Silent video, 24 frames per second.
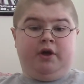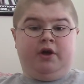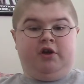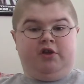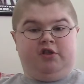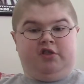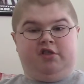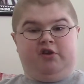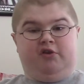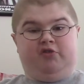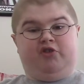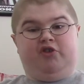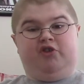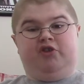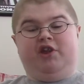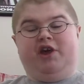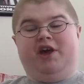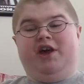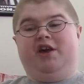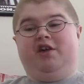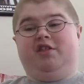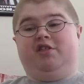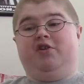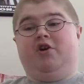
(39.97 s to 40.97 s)
So
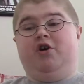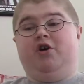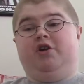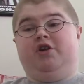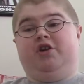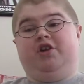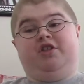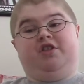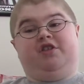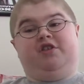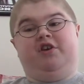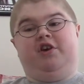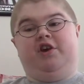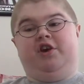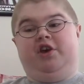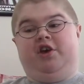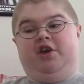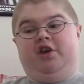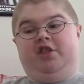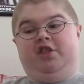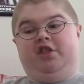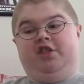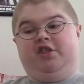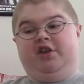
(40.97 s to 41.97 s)
today's artist
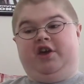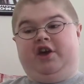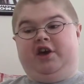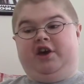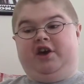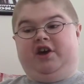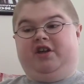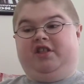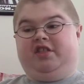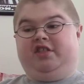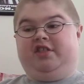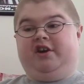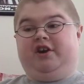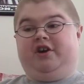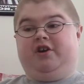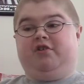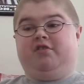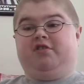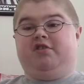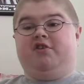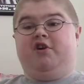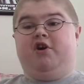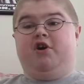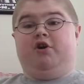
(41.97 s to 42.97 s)
is a
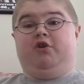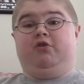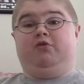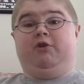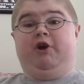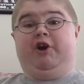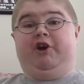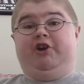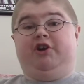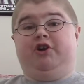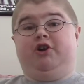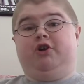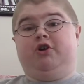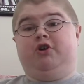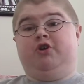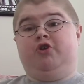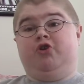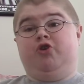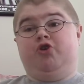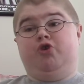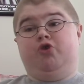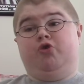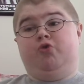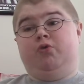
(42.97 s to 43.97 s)
singer-songwriter
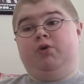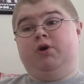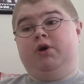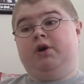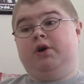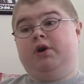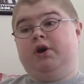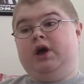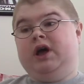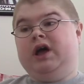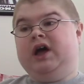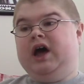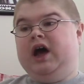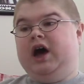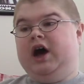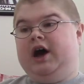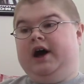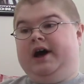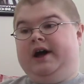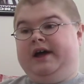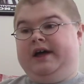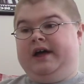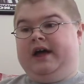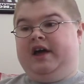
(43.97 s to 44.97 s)
who
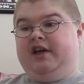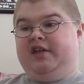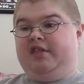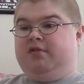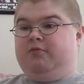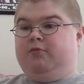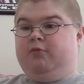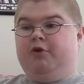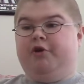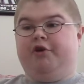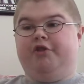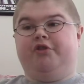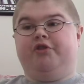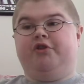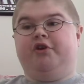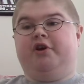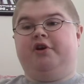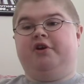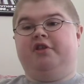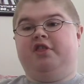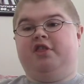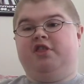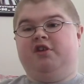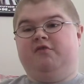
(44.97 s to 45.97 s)
has won
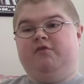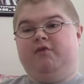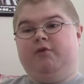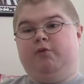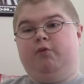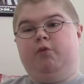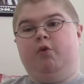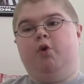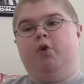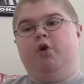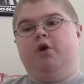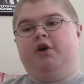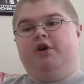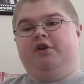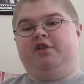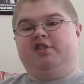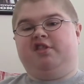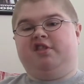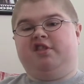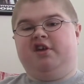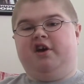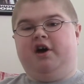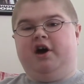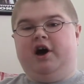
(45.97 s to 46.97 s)
tons of
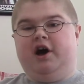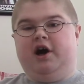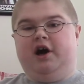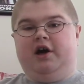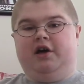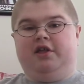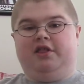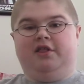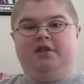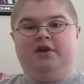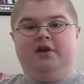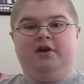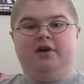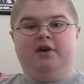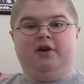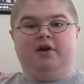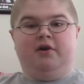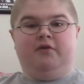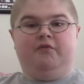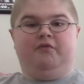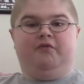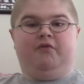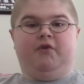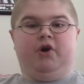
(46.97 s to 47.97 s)
awards
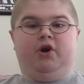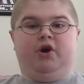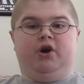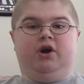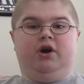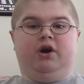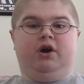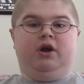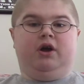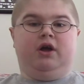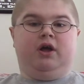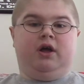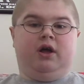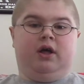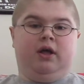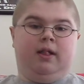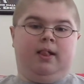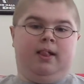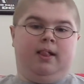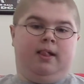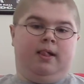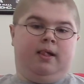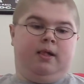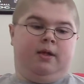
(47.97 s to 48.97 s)
for
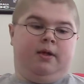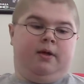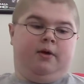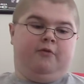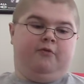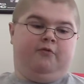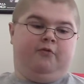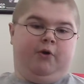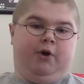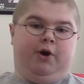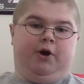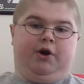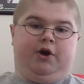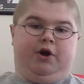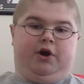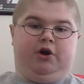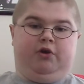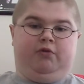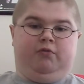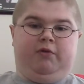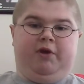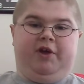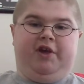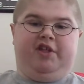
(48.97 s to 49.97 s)
a
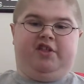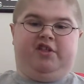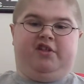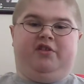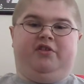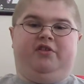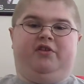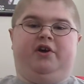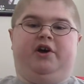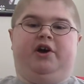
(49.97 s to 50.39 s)
good reason.